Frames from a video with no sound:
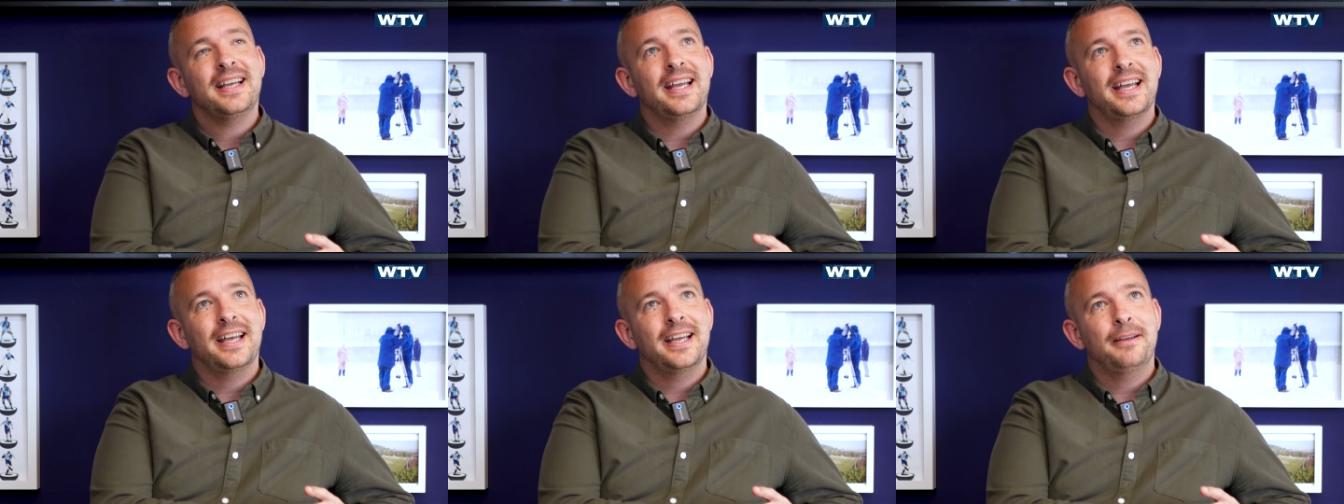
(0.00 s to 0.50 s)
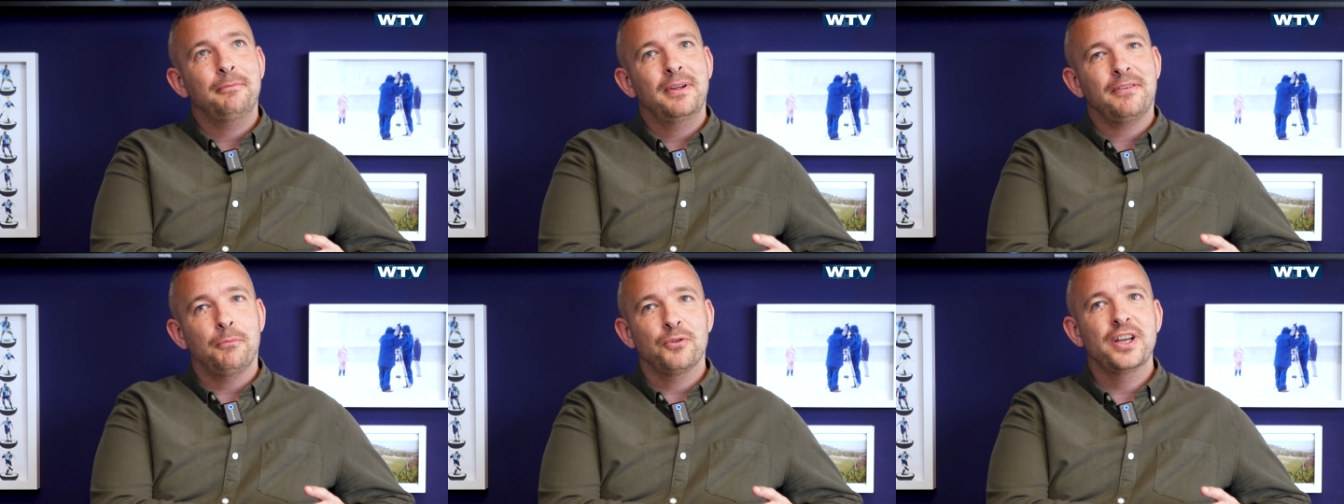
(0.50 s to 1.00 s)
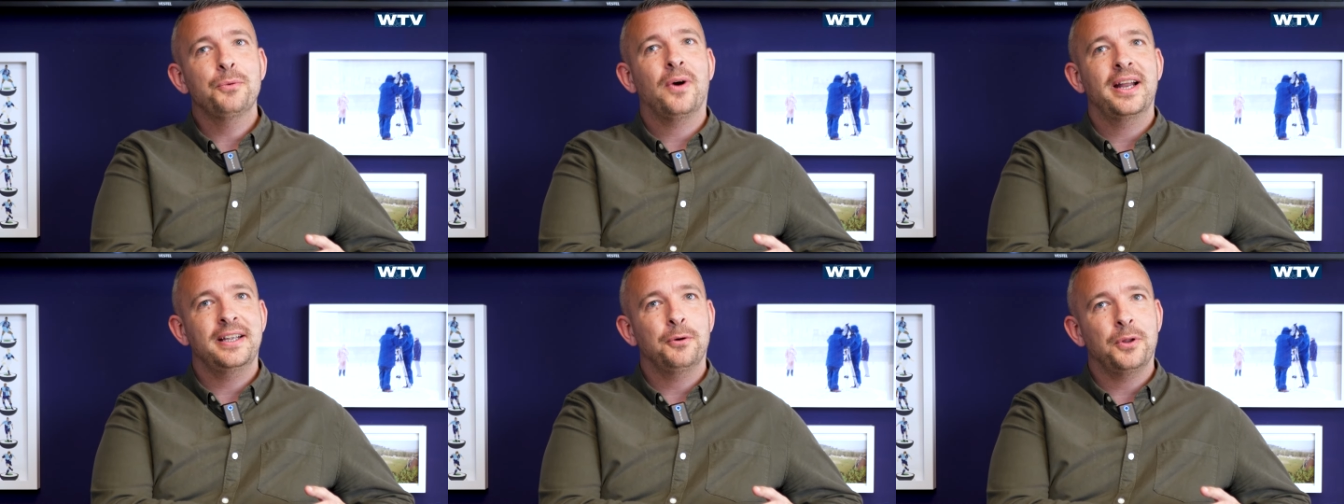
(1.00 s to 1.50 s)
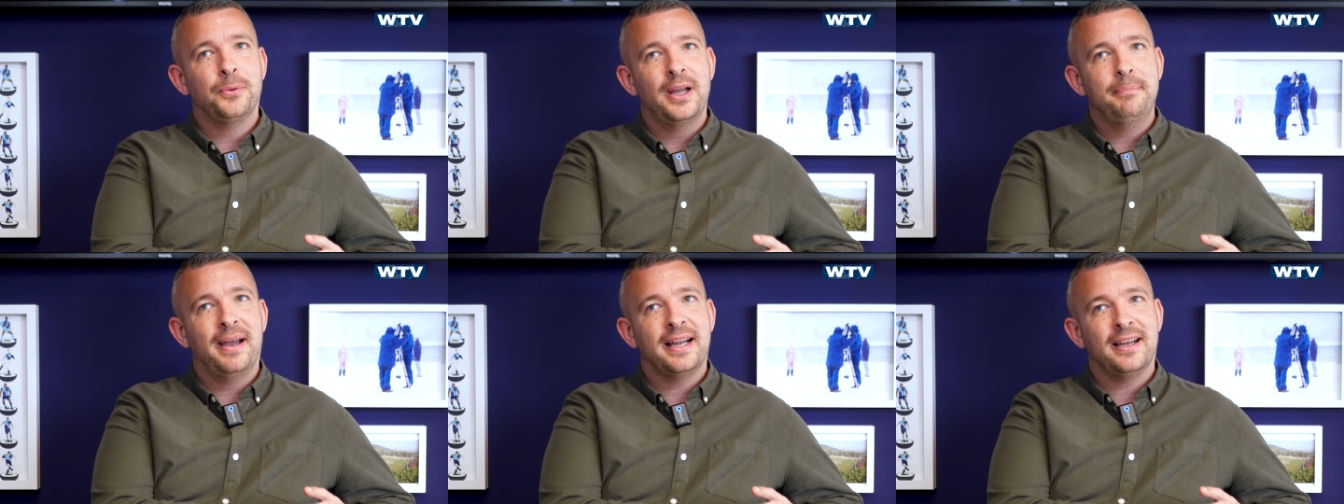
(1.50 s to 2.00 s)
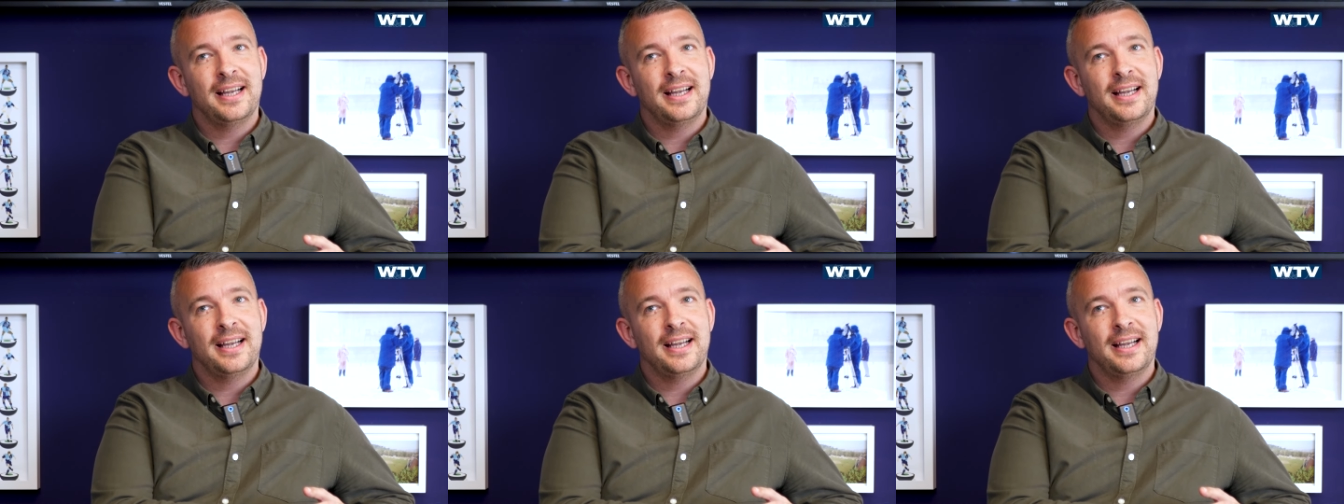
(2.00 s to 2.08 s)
Um, if I'm rewinding all the way back,